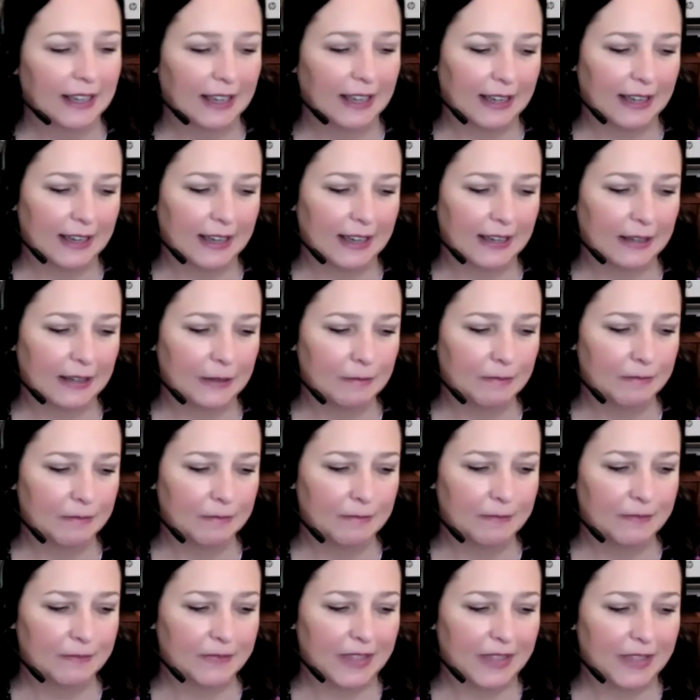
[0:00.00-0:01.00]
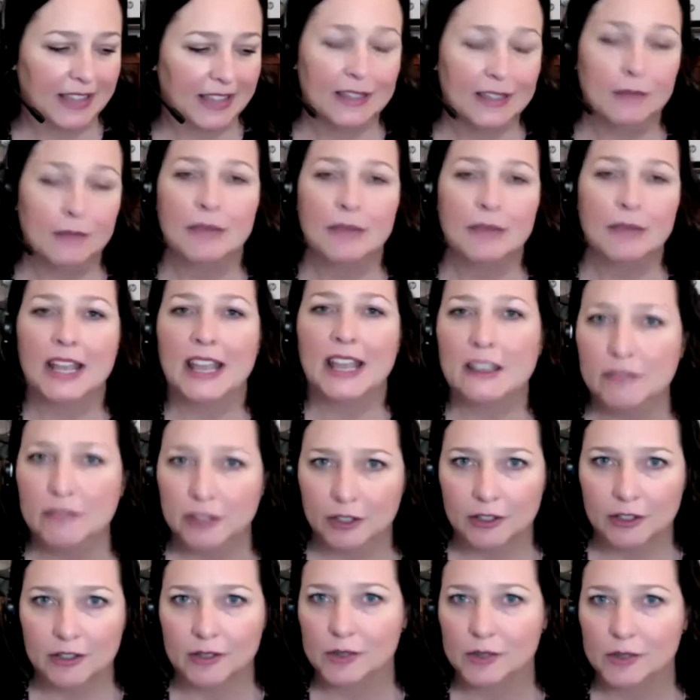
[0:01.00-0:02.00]
Um, and then
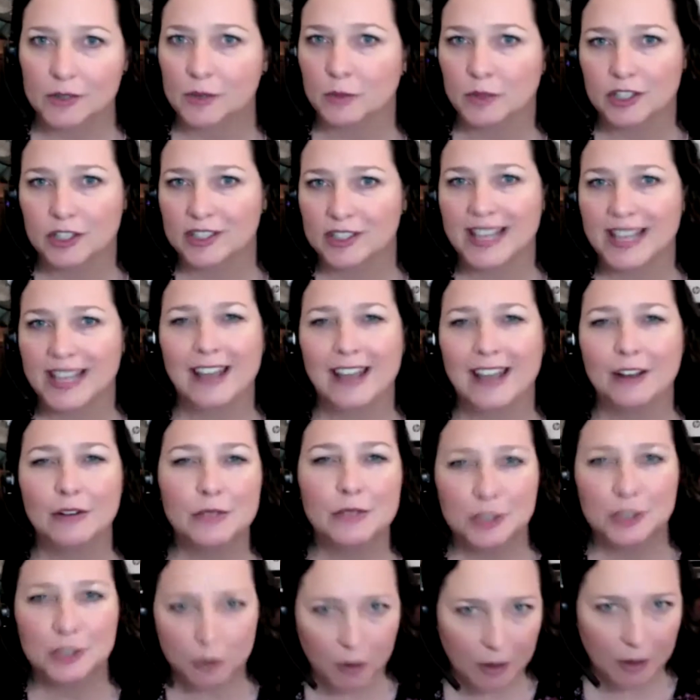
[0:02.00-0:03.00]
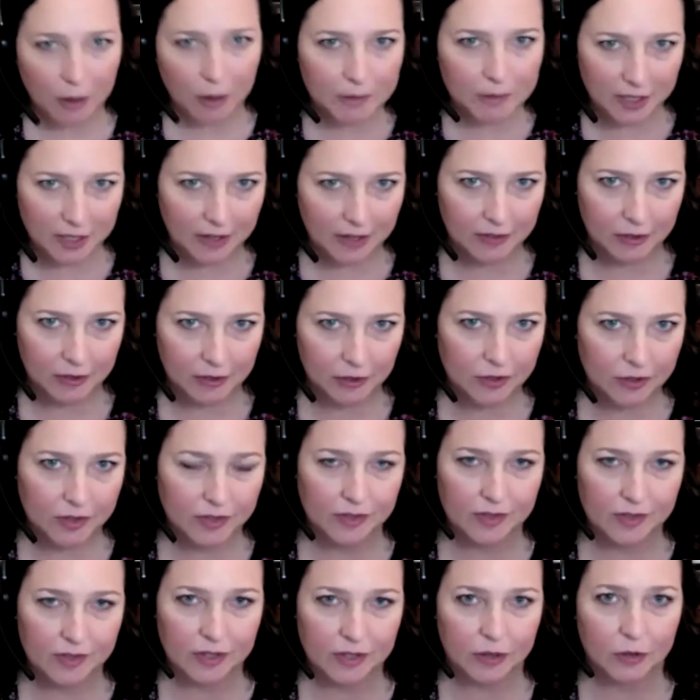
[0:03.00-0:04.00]
behaviors, which is how do we show up to
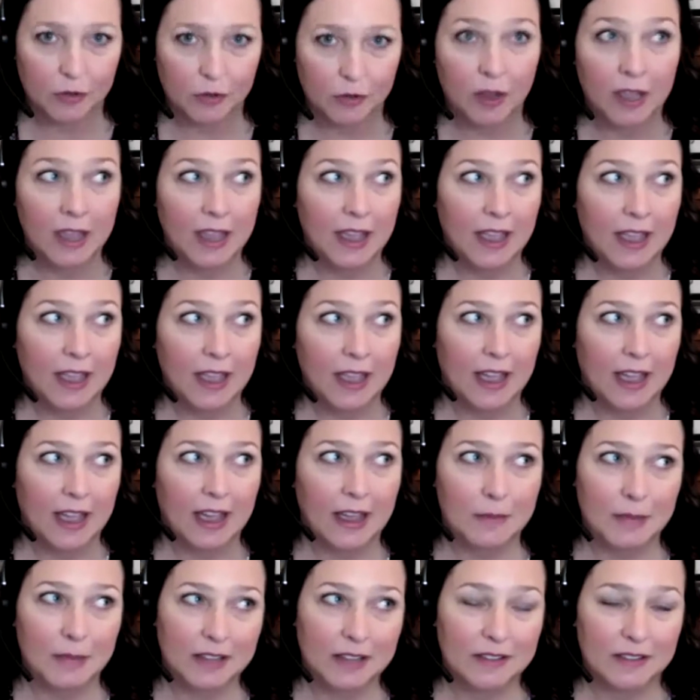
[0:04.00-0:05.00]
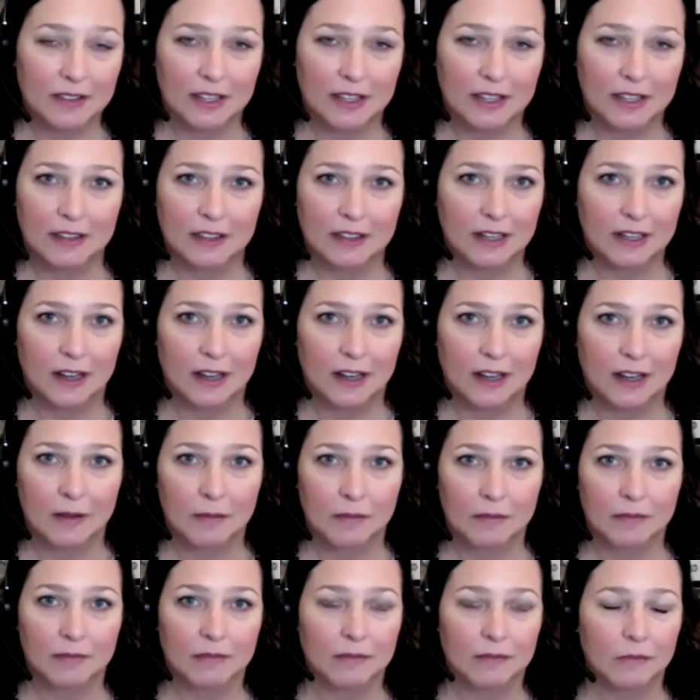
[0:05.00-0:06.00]
others? So I might think that
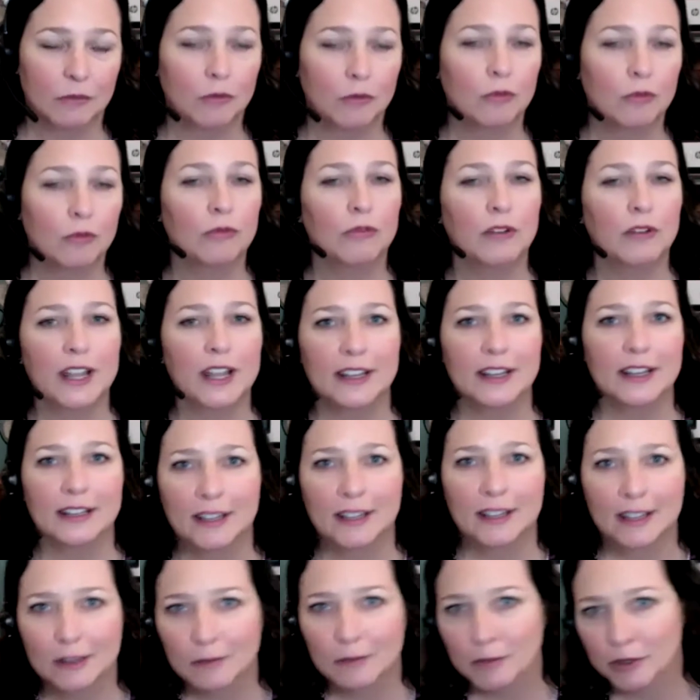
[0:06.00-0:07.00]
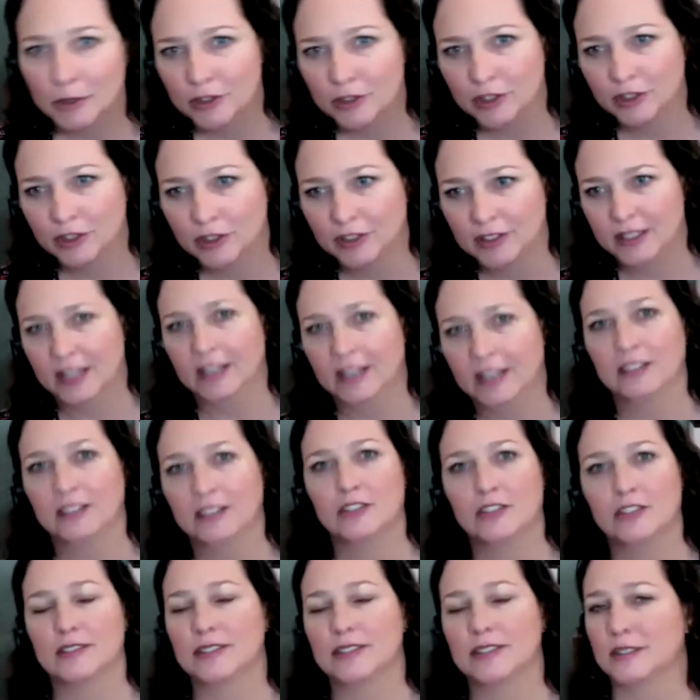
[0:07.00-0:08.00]
I'm great at emotional
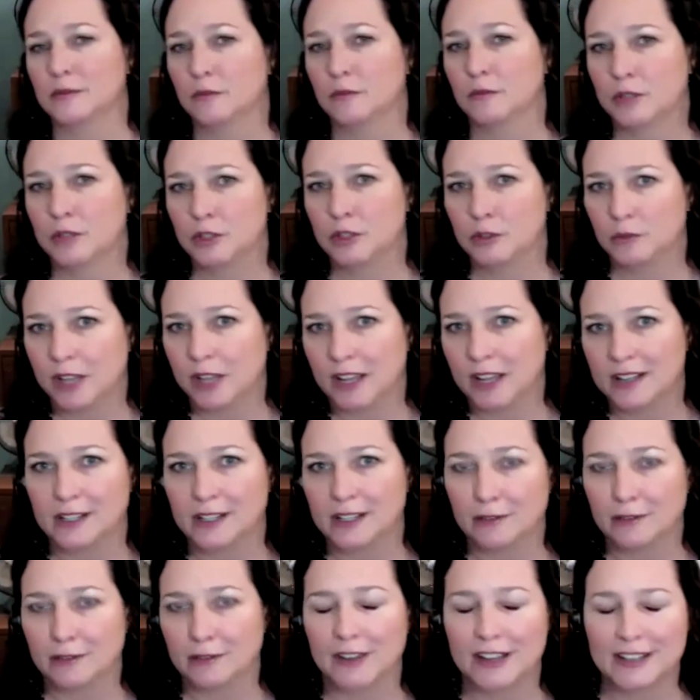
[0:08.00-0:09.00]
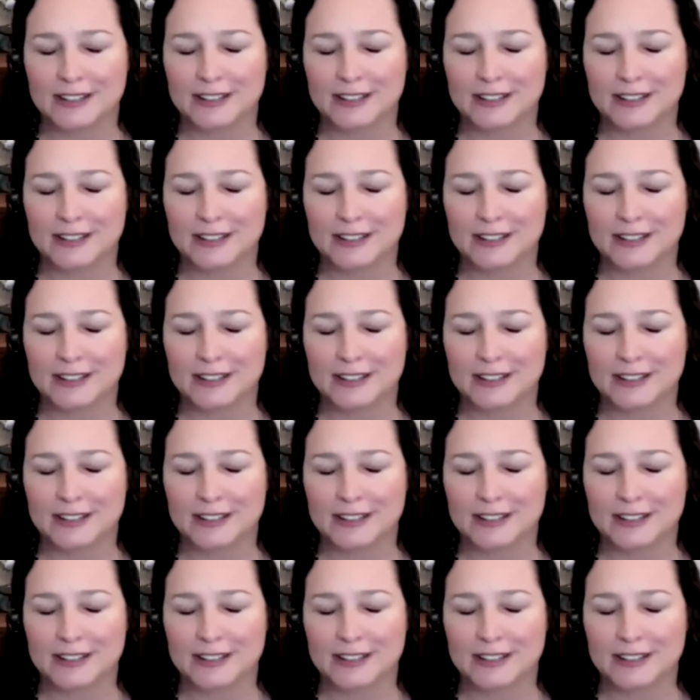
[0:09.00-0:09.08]
intelligence, which we identify